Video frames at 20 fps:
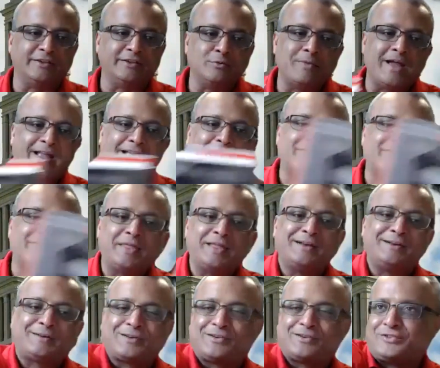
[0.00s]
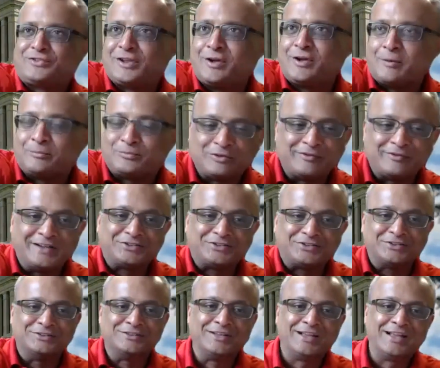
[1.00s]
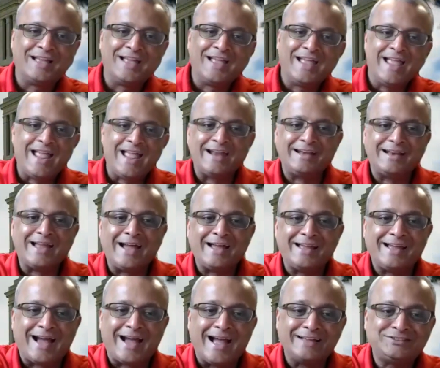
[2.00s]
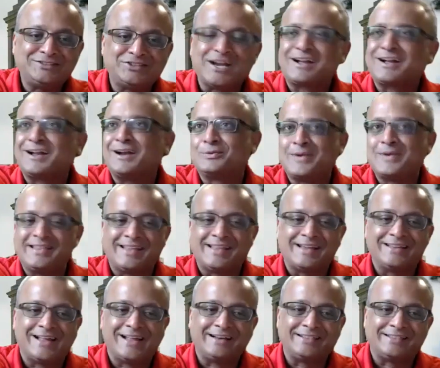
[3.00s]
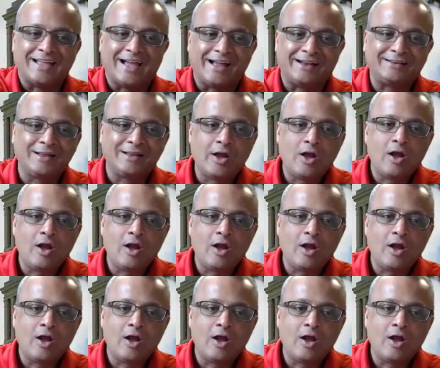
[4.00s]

you make a very interesting observation, and I chuckled when I read that.